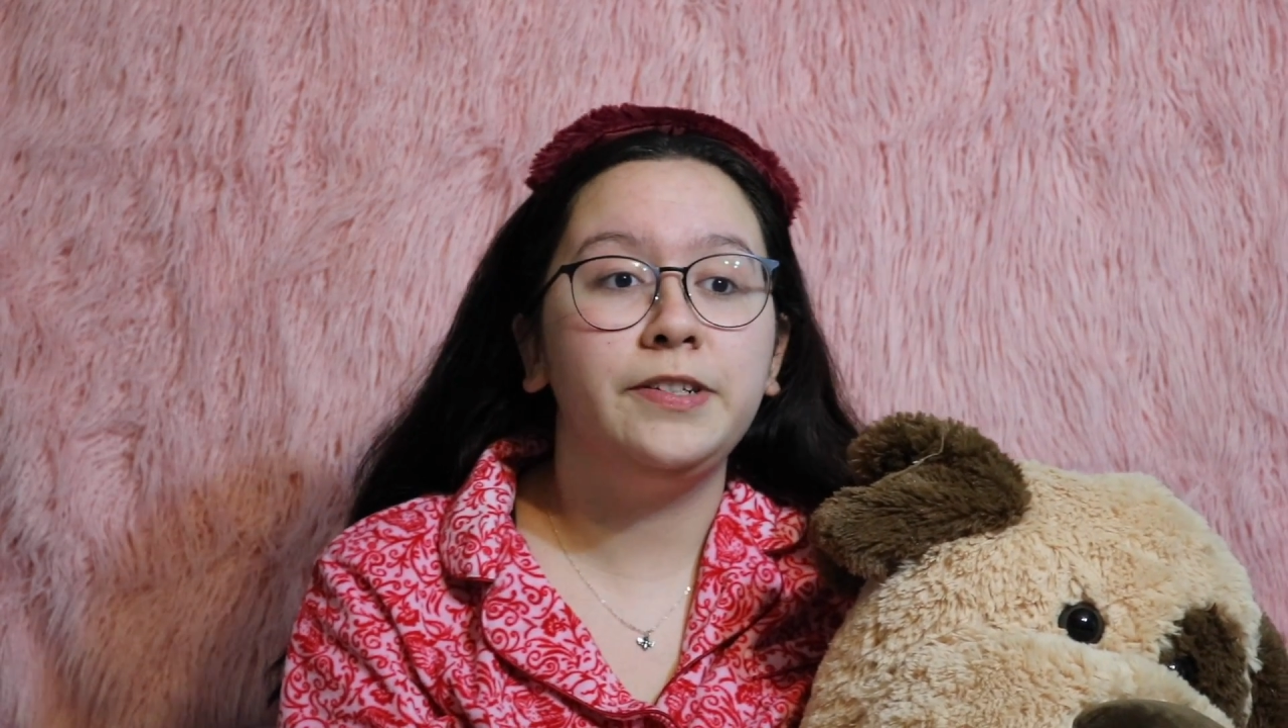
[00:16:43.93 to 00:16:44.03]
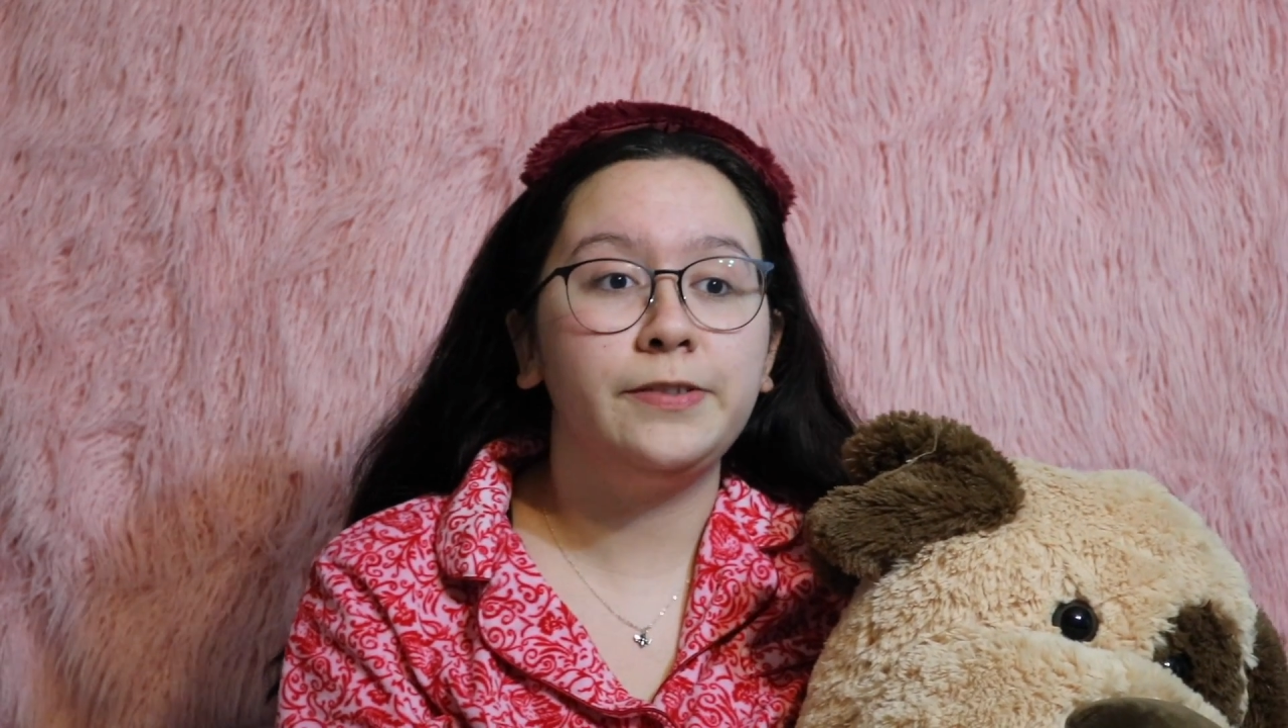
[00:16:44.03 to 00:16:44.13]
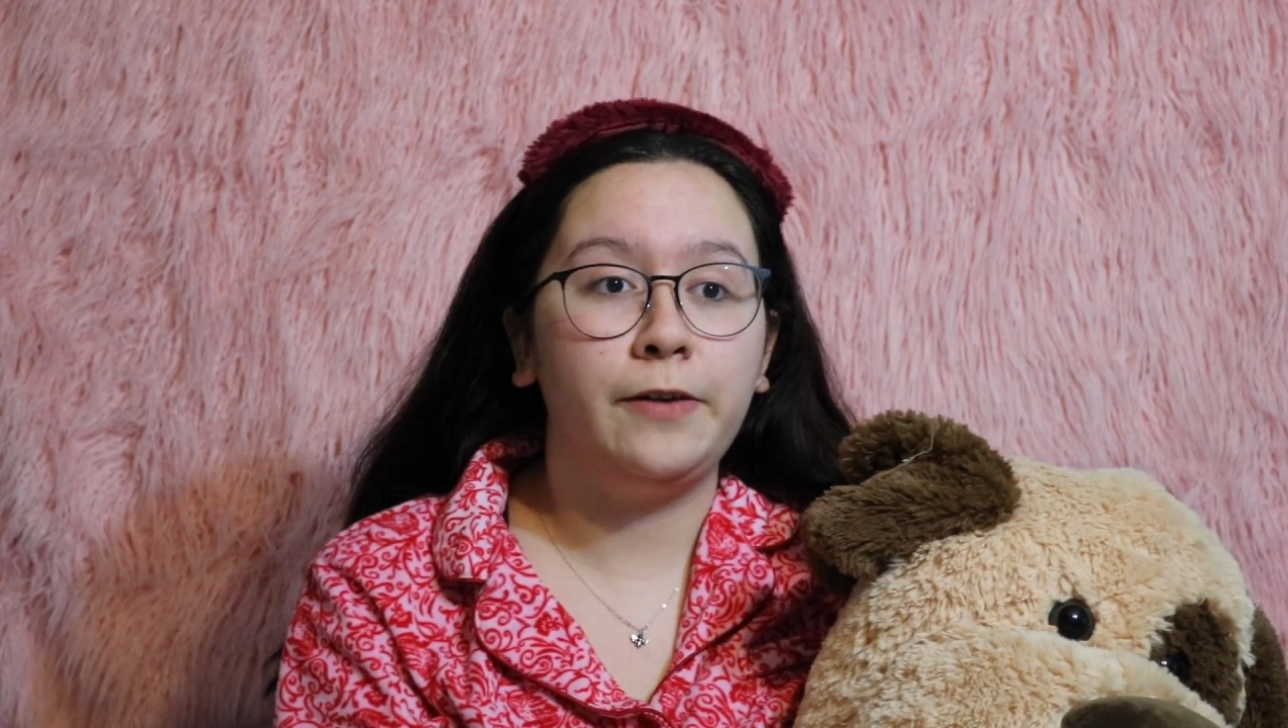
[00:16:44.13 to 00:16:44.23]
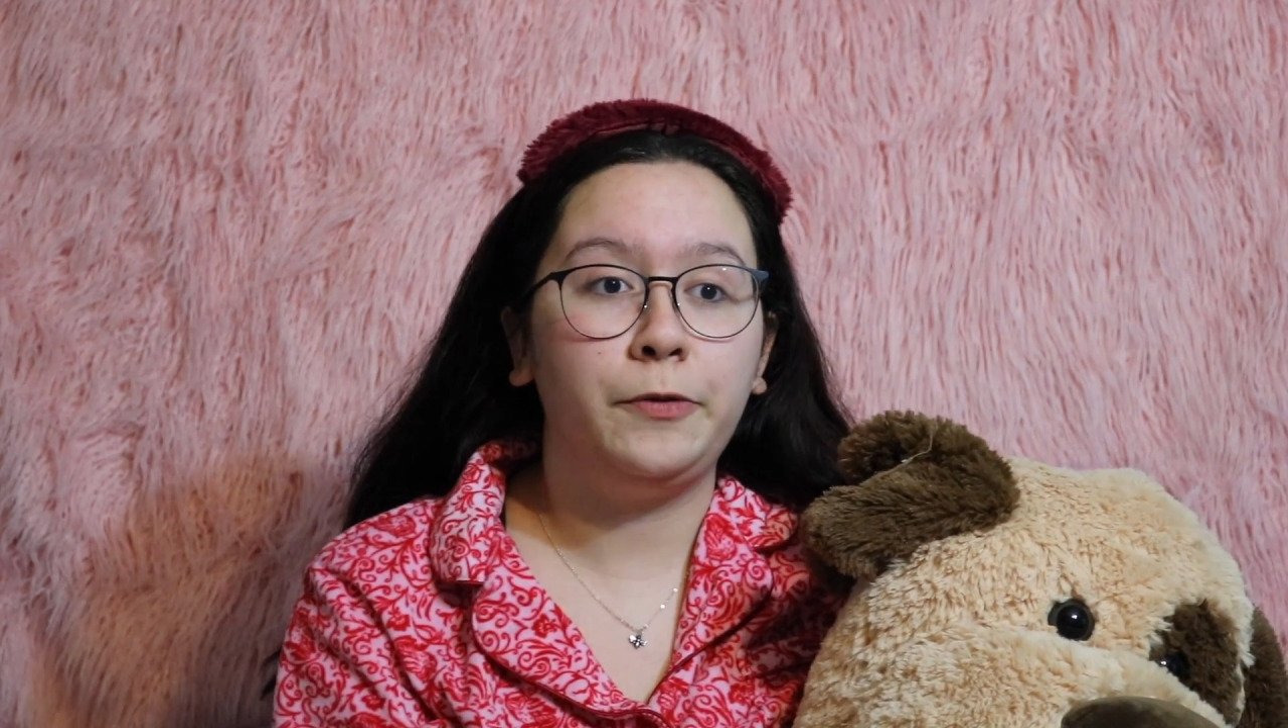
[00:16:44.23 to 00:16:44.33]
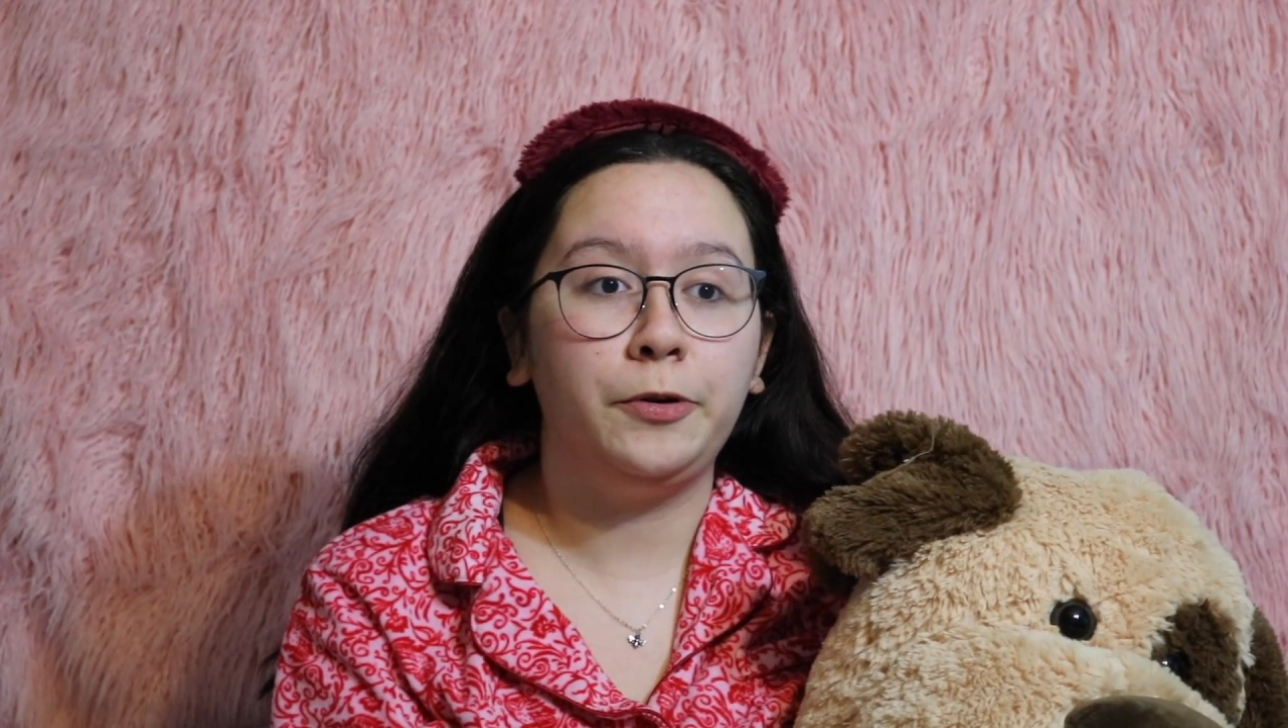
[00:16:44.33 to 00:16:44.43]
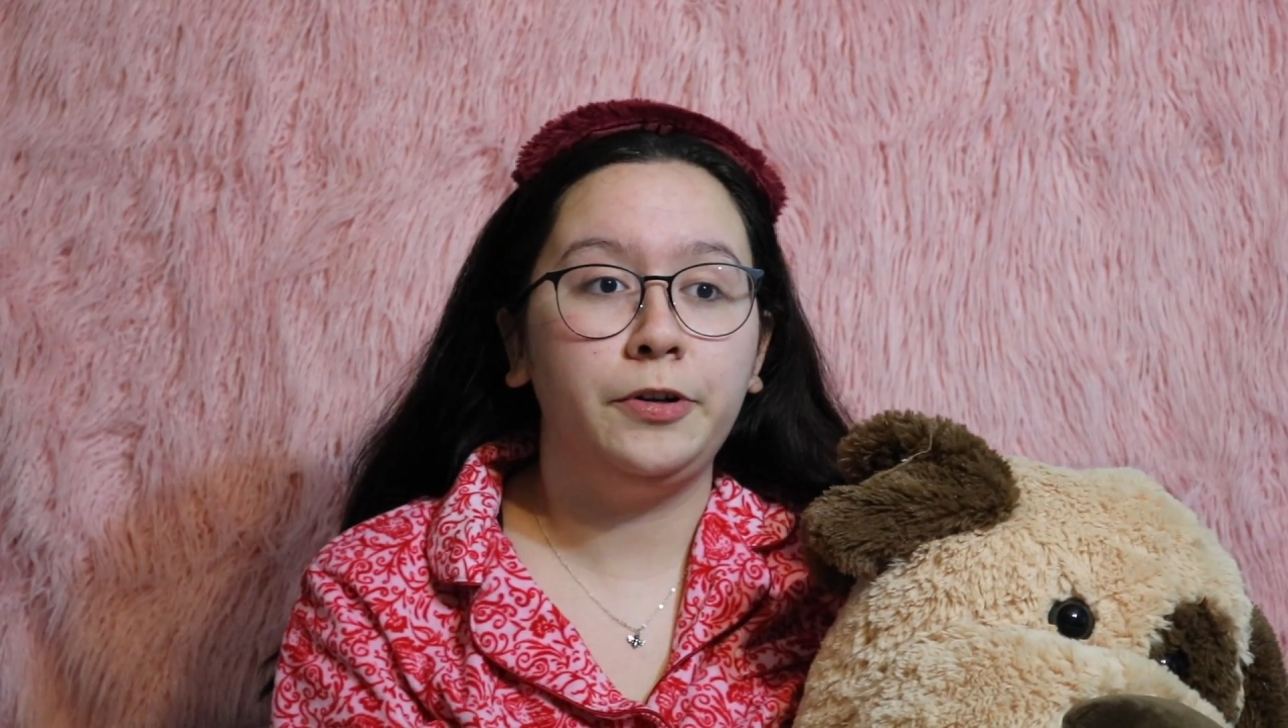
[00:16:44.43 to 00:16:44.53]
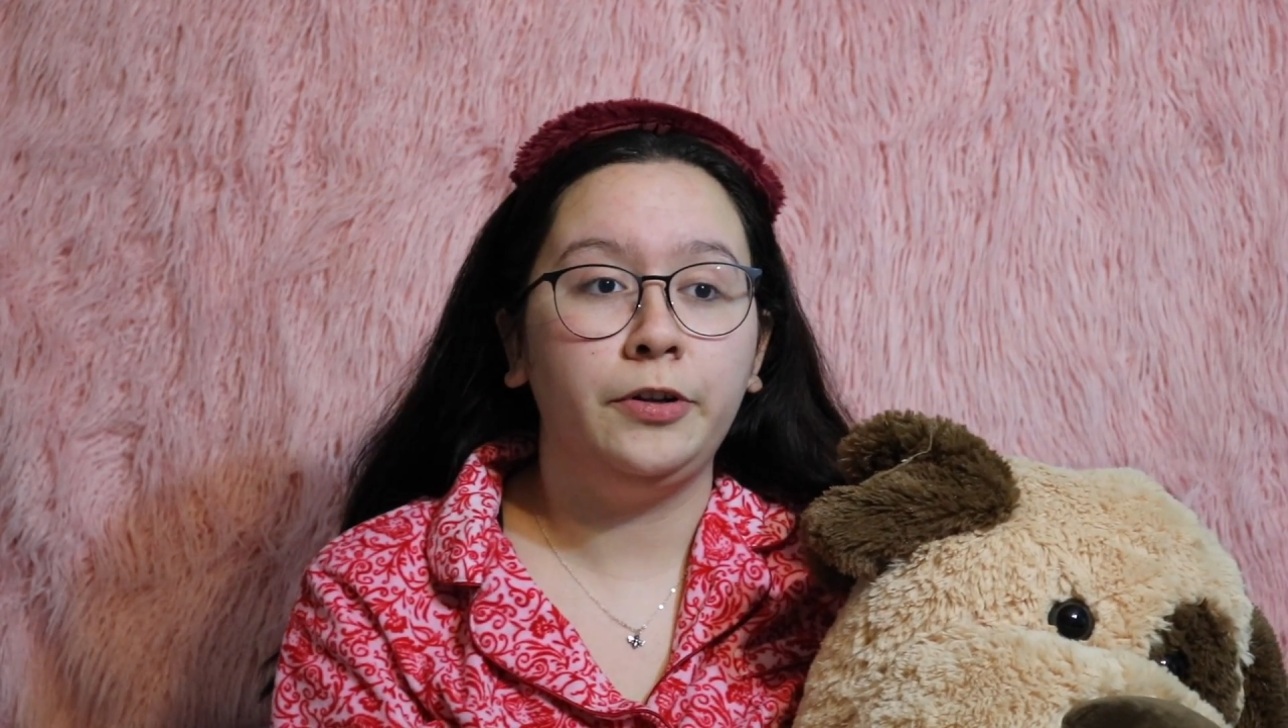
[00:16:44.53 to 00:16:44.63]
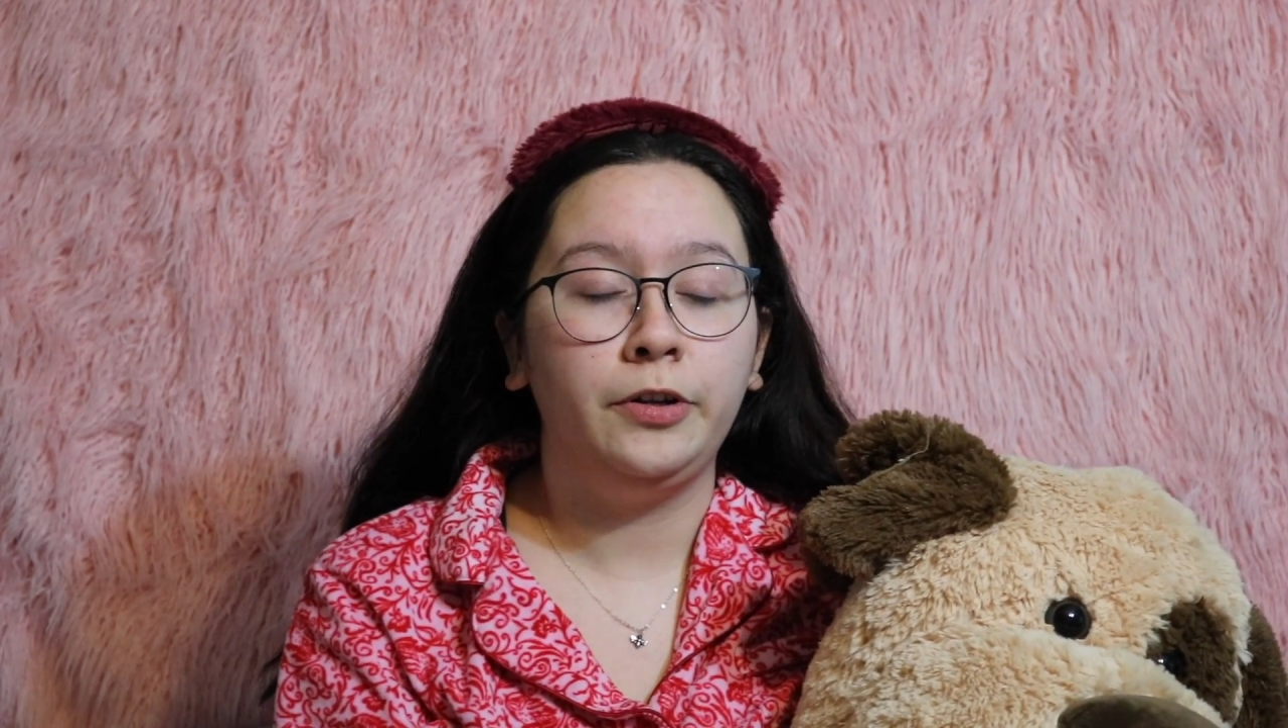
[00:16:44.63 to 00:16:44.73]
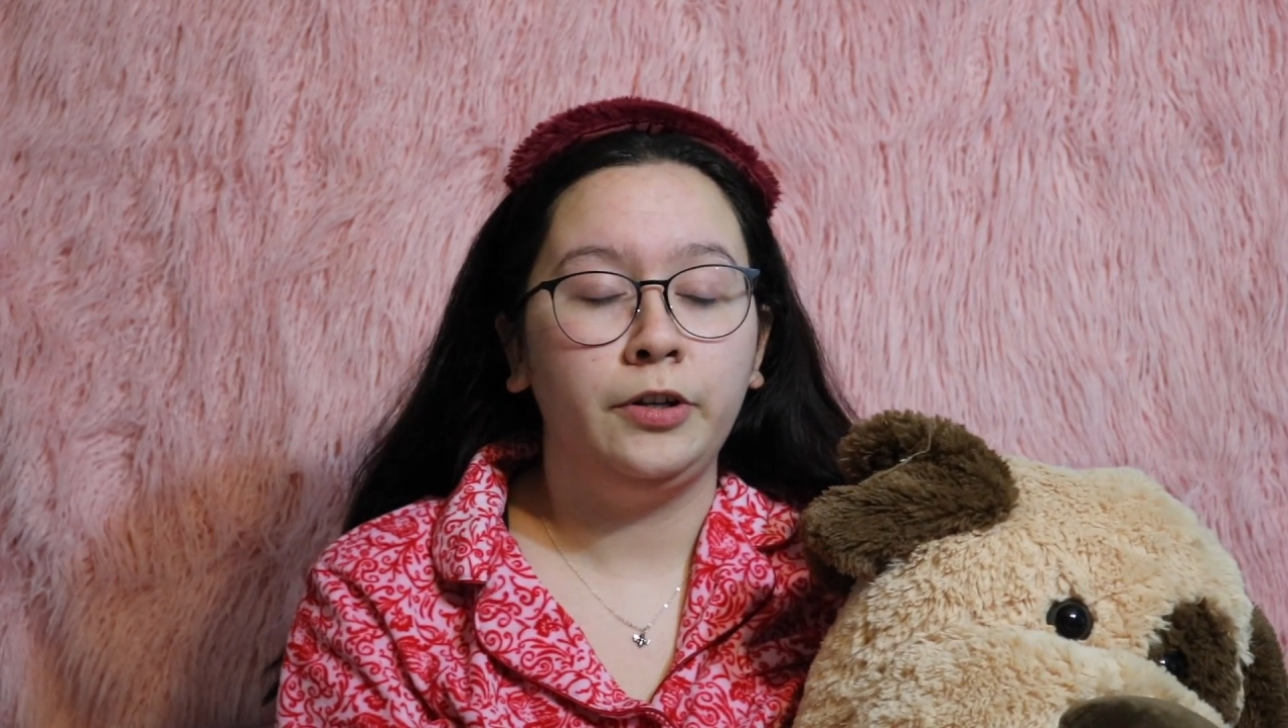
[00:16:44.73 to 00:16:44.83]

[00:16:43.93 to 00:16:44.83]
discovered,